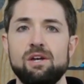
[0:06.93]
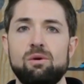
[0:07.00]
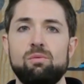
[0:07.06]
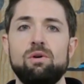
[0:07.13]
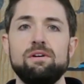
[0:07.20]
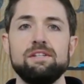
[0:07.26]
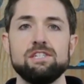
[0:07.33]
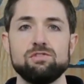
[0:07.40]

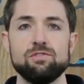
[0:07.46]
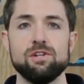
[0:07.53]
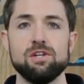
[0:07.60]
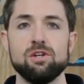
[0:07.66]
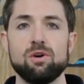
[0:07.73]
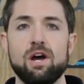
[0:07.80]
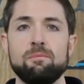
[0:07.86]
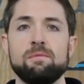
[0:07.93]
Well, in this
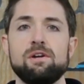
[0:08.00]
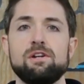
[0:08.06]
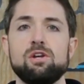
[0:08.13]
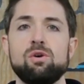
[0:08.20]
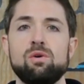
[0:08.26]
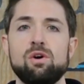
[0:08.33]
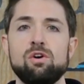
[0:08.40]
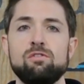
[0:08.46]
video, I'm going to
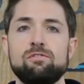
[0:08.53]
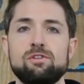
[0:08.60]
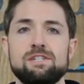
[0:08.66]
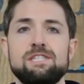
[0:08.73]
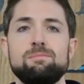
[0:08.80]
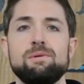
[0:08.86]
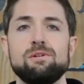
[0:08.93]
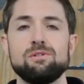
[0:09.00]
go over
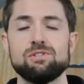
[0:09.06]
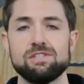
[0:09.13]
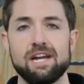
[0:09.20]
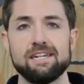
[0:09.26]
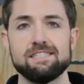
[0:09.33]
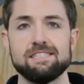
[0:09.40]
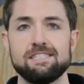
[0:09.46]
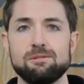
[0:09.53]
typical
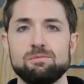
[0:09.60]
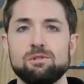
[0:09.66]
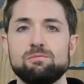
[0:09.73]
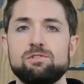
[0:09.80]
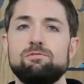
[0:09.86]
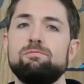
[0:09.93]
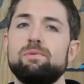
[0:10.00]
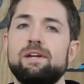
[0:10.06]
signs and symptoms
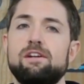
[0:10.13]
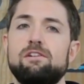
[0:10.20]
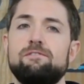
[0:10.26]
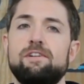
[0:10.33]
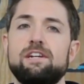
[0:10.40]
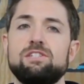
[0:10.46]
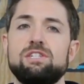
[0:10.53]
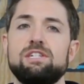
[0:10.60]
of plantar
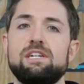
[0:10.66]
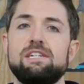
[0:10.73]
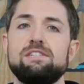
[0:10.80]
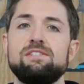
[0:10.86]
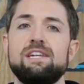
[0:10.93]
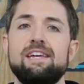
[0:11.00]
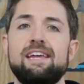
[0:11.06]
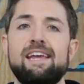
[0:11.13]
fasciitis